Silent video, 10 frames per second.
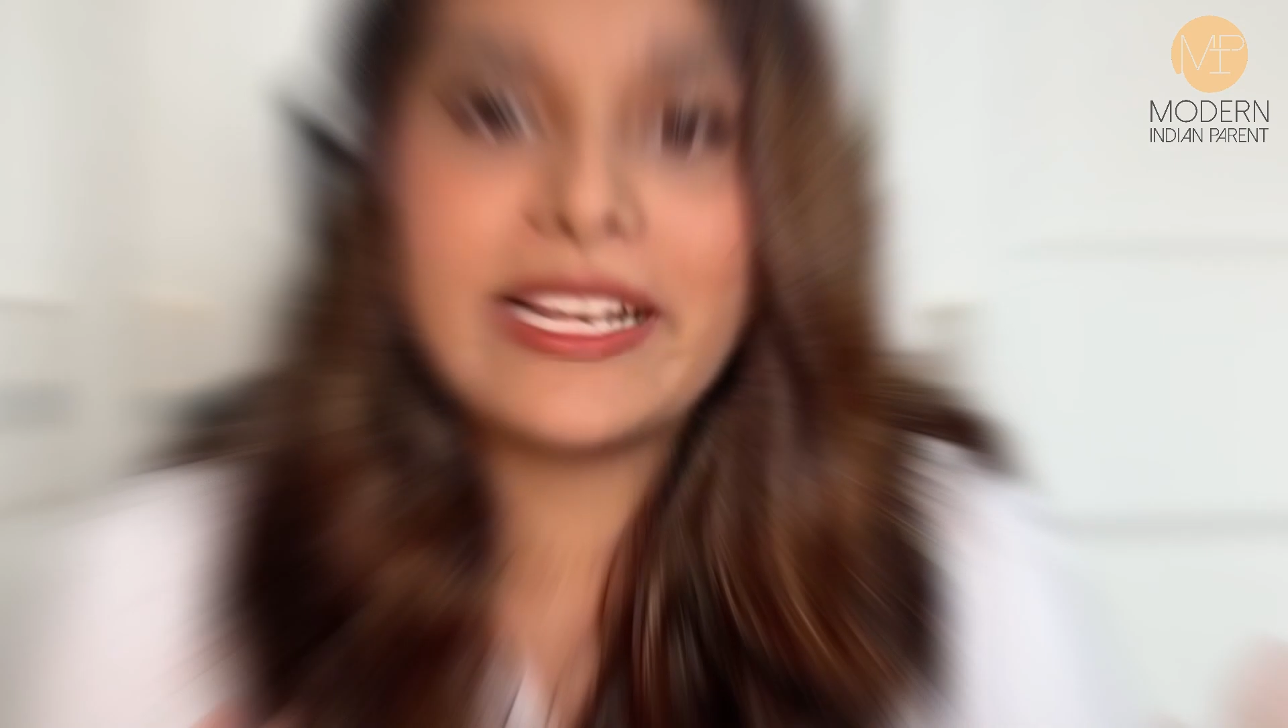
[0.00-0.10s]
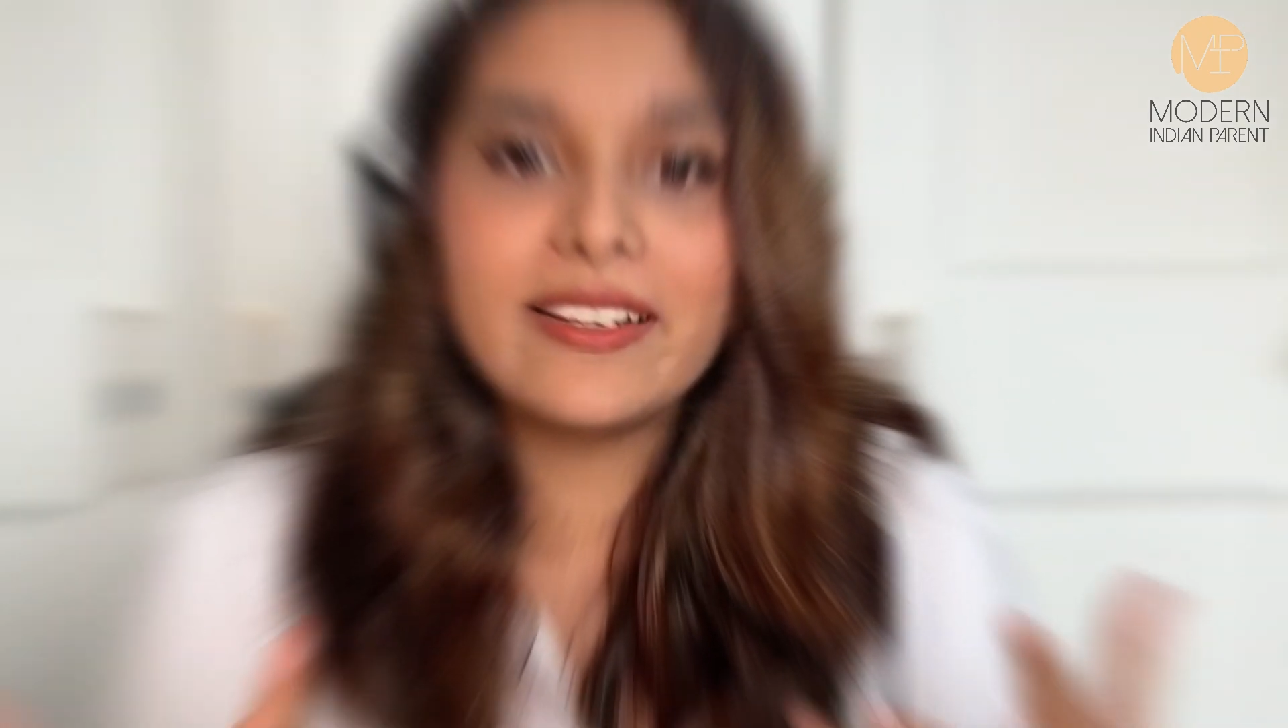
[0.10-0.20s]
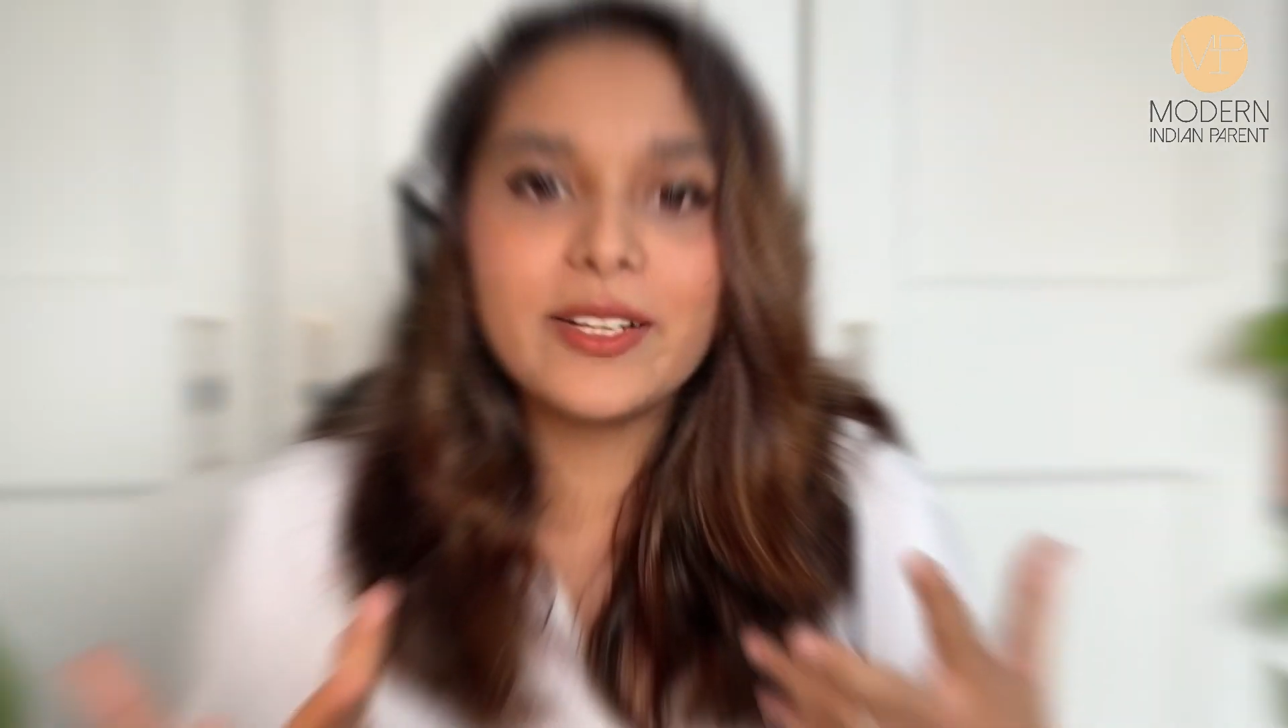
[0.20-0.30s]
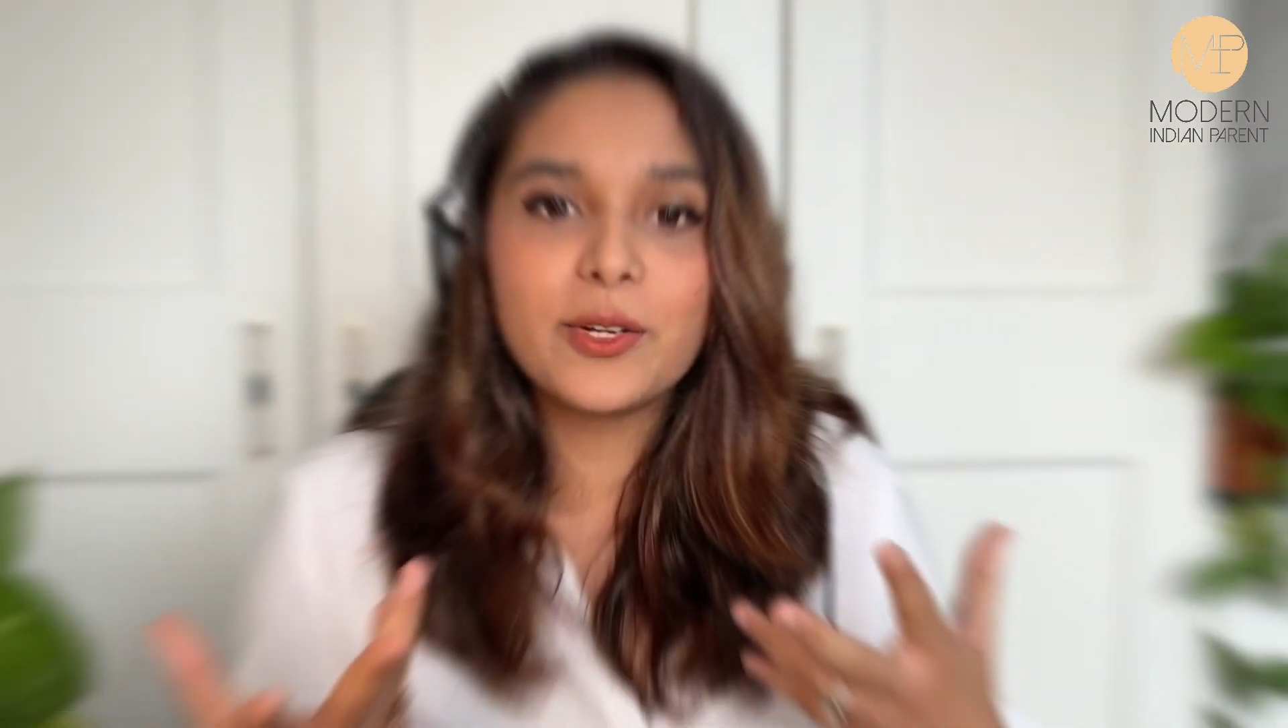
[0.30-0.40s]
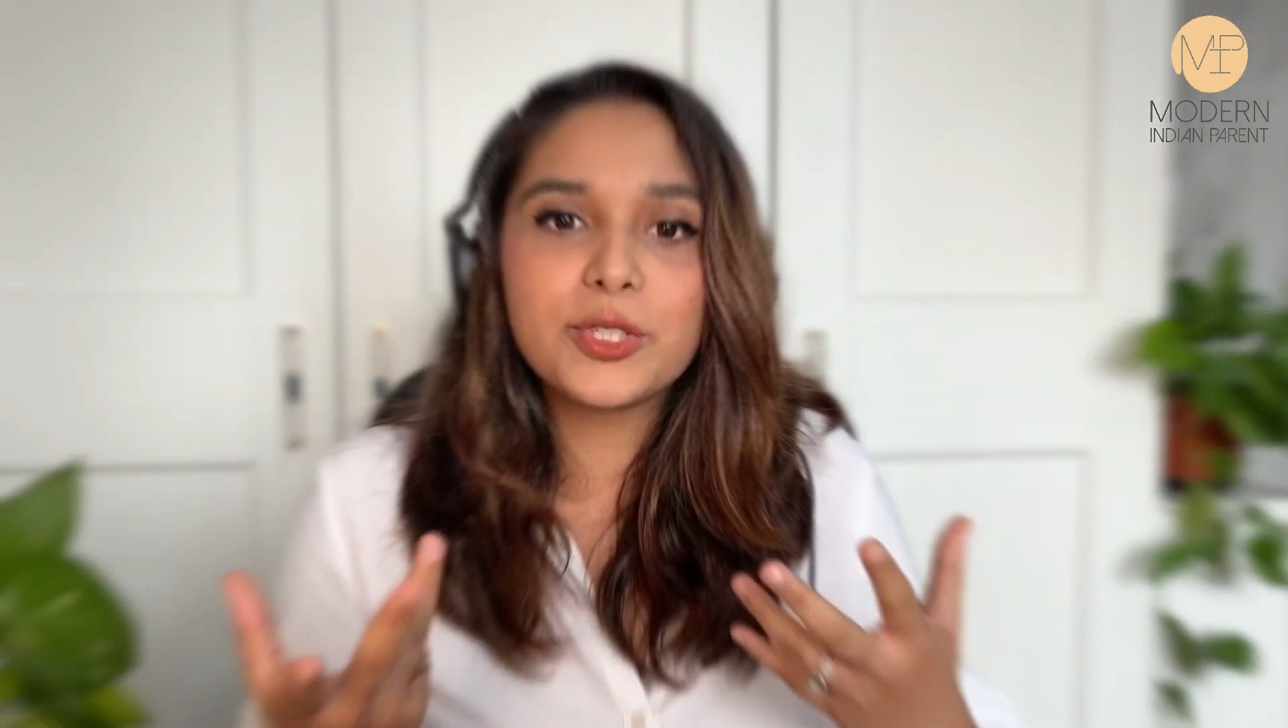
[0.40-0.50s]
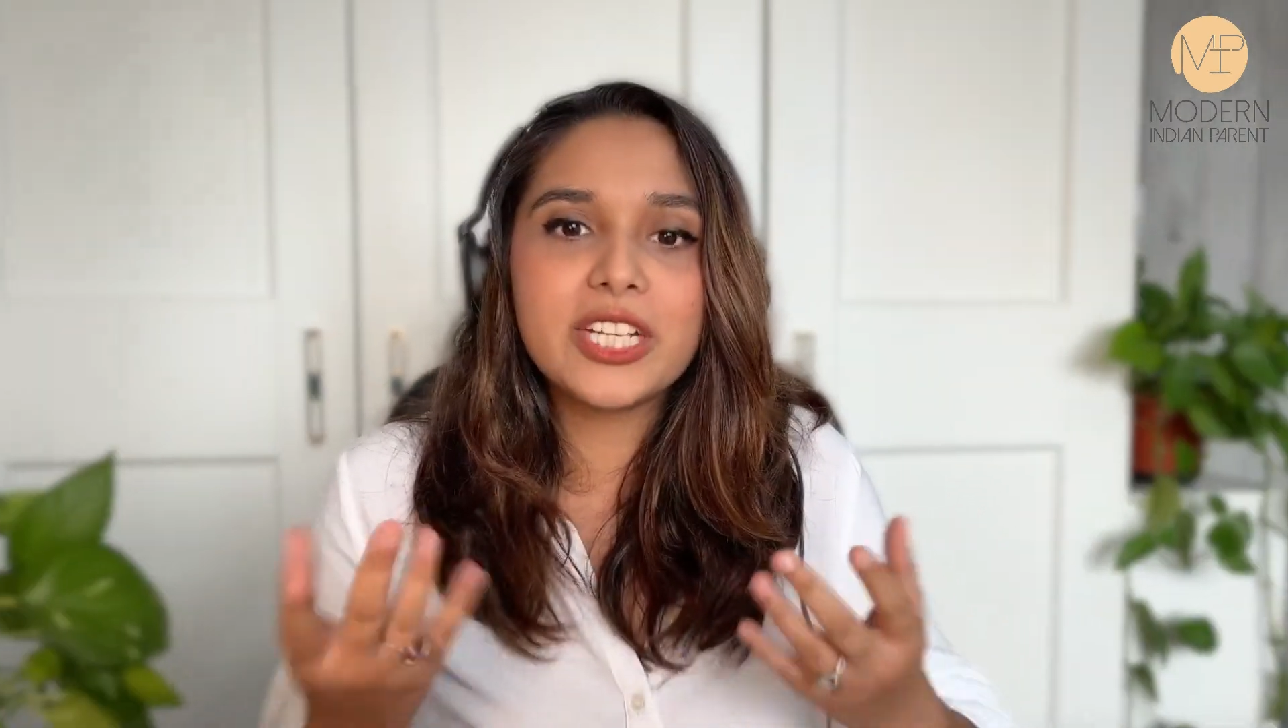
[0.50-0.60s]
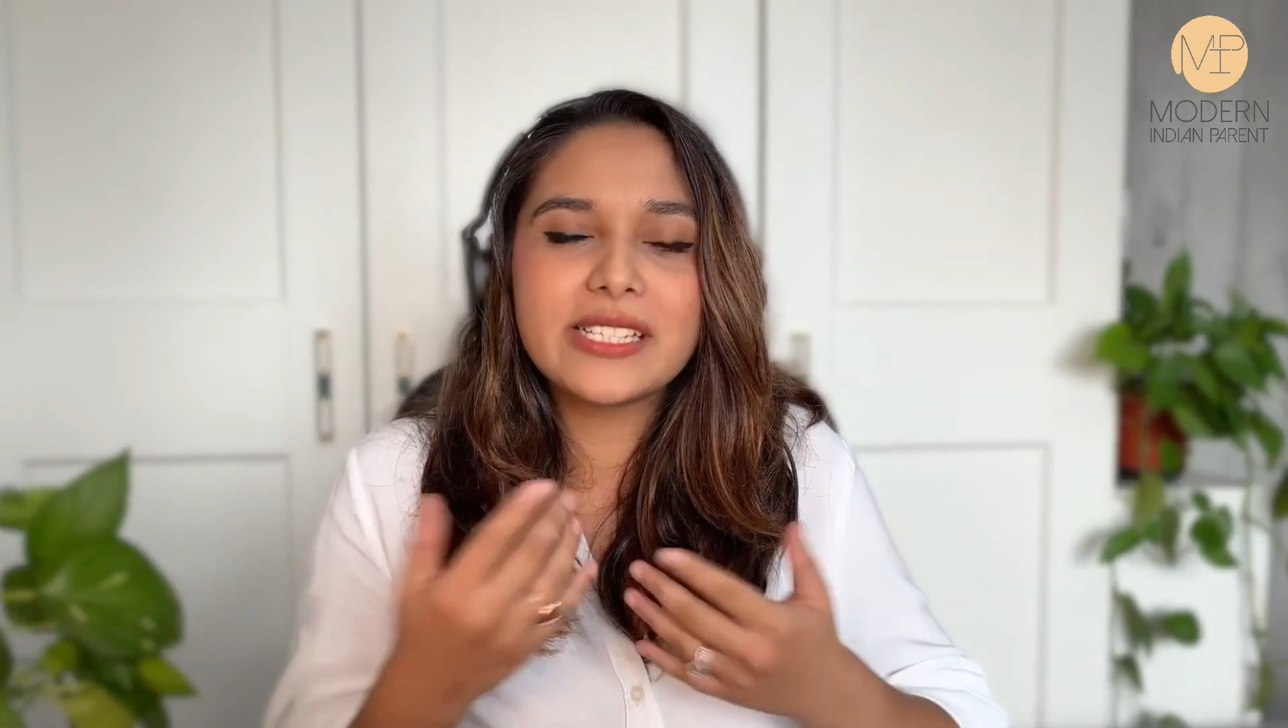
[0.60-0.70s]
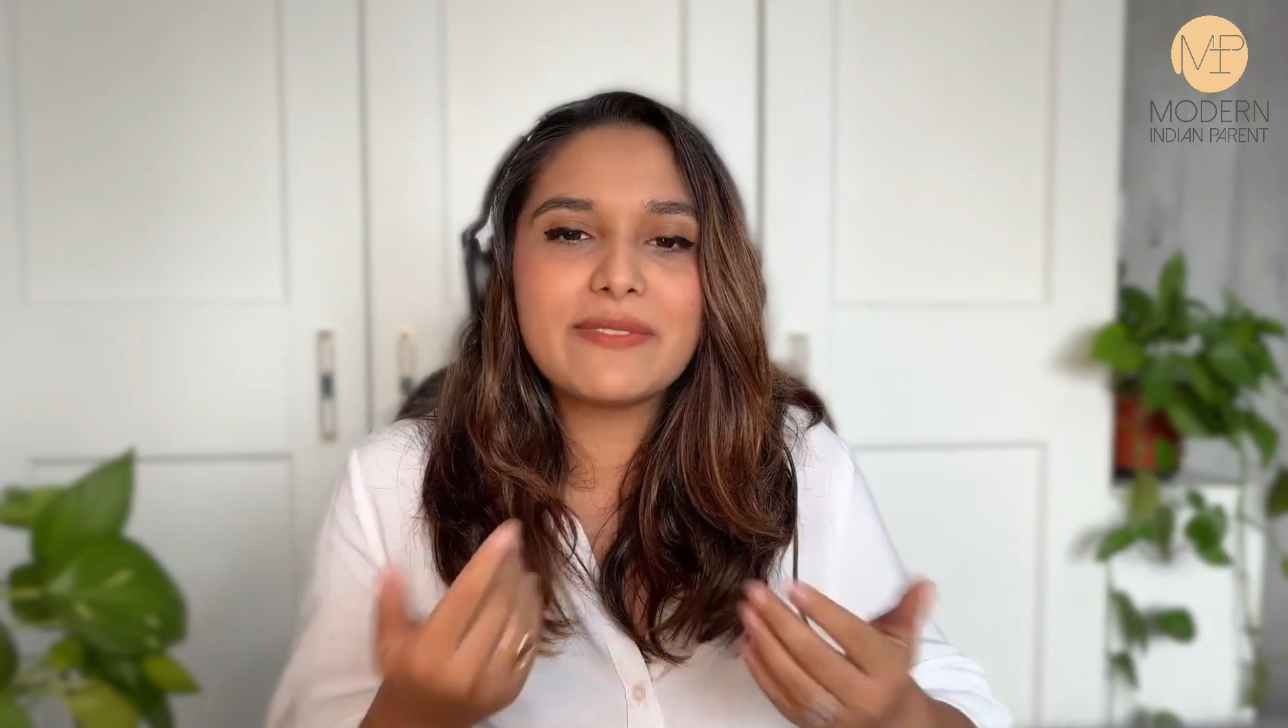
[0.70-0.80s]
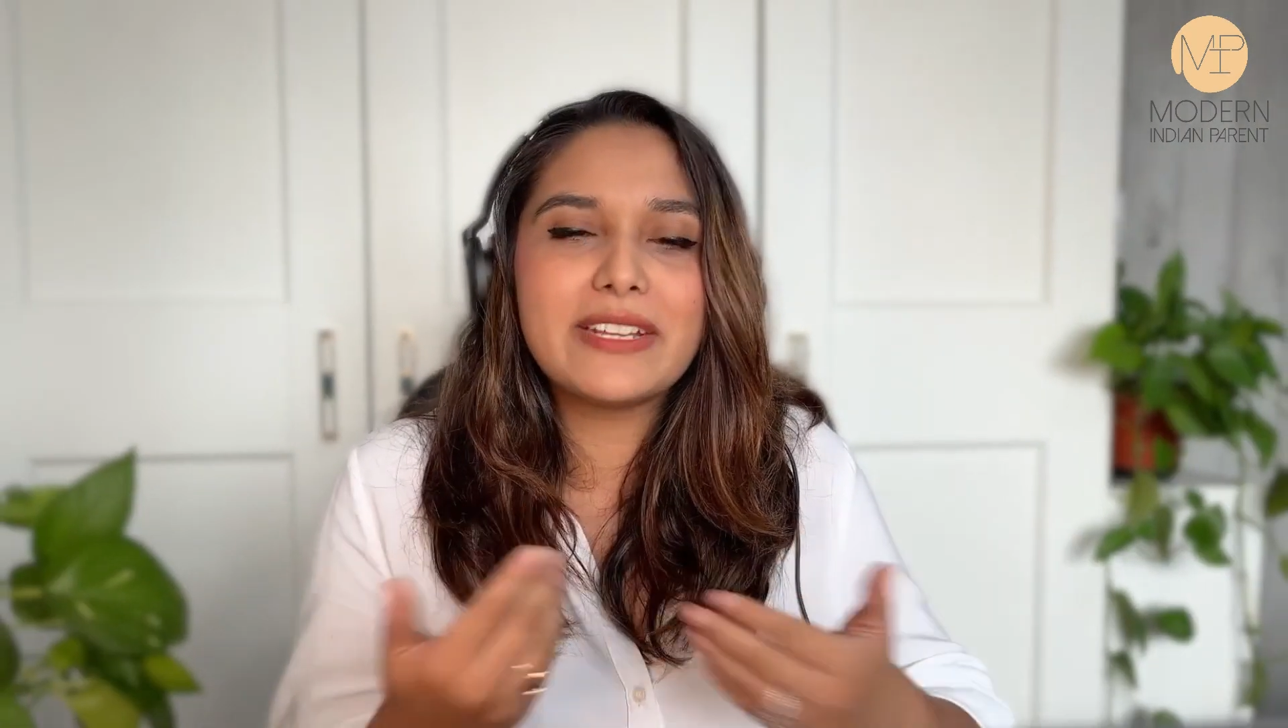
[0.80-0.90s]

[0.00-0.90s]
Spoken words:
When, she doesn't